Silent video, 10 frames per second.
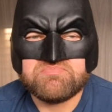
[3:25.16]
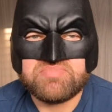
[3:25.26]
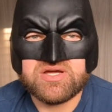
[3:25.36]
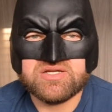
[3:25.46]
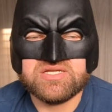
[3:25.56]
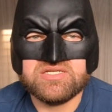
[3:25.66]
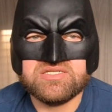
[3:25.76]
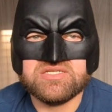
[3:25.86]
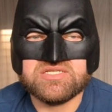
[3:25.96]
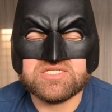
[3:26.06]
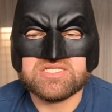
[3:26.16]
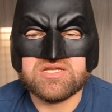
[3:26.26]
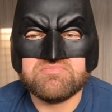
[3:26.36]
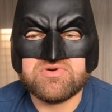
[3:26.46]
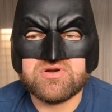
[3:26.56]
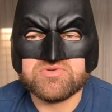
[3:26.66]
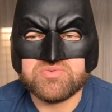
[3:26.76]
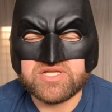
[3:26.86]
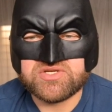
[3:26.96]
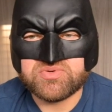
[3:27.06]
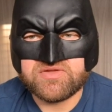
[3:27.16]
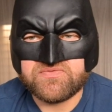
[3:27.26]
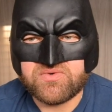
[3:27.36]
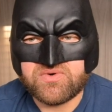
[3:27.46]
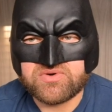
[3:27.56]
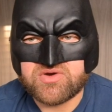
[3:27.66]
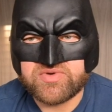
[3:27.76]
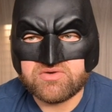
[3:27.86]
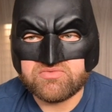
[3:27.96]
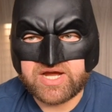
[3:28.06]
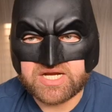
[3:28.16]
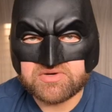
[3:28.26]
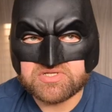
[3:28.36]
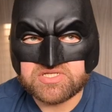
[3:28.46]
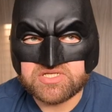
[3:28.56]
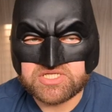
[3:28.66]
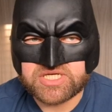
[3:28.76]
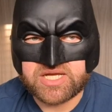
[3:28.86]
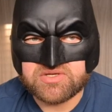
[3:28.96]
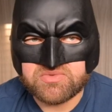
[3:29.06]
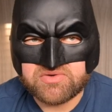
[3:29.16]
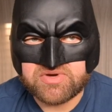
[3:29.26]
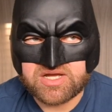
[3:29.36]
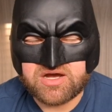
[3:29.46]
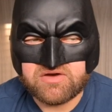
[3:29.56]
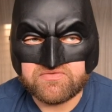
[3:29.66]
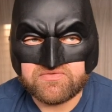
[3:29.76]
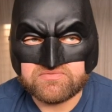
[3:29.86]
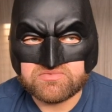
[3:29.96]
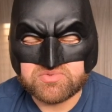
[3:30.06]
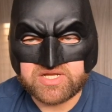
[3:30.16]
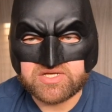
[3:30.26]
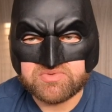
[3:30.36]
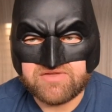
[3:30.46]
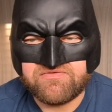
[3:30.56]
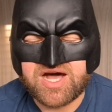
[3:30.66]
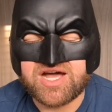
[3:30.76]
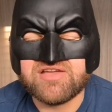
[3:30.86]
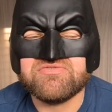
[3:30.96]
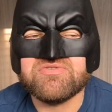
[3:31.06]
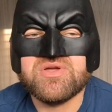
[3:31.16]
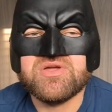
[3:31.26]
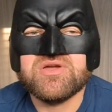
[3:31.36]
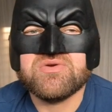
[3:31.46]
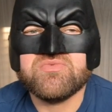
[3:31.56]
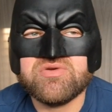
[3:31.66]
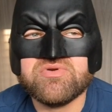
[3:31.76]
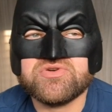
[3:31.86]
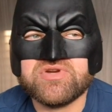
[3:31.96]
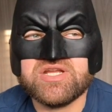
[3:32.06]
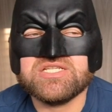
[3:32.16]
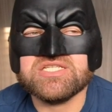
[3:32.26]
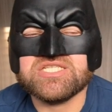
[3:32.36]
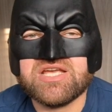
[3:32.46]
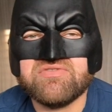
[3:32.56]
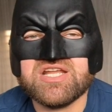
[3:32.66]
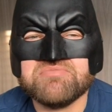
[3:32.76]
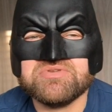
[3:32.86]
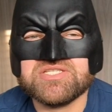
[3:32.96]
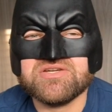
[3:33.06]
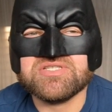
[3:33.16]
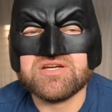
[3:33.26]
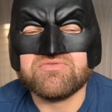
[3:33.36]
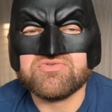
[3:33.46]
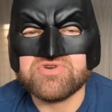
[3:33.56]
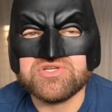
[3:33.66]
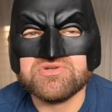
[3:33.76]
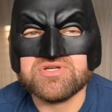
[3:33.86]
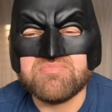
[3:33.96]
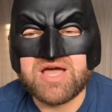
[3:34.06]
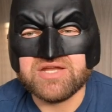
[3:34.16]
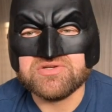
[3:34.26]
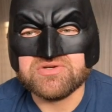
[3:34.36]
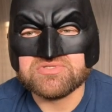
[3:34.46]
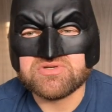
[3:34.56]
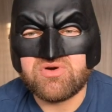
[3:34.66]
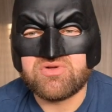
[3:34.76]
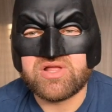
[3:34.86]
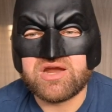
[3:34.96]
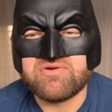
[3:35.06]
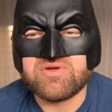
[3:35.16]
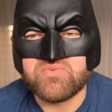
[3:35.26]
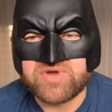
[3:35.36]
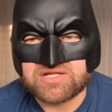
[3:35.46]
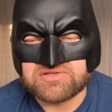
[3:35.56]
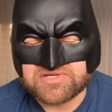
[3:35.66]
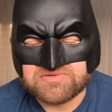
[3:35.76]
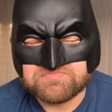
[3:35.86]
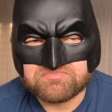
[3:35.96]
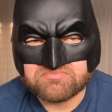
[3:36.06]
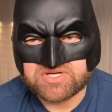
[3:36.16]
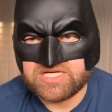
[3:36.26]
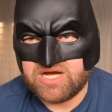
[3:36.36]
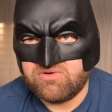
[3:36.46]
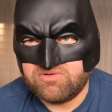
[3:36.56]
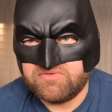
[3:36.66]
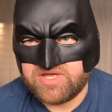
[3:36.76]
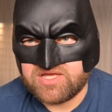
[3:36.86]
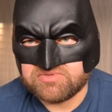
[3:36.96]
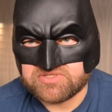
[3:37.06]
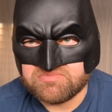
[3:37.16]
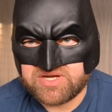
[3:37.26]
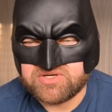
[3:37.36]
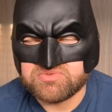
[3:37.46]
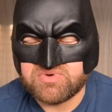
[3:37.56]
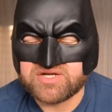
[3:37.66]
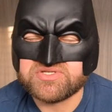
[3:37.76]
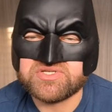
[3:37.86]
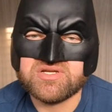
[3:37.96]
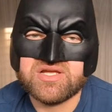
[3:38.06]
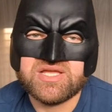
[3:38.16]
But in the December of 2024, going right out into the January of 2025, we were treated to 7 episodes of Creature Commandos, all airing weekly, but now all available to binge watch.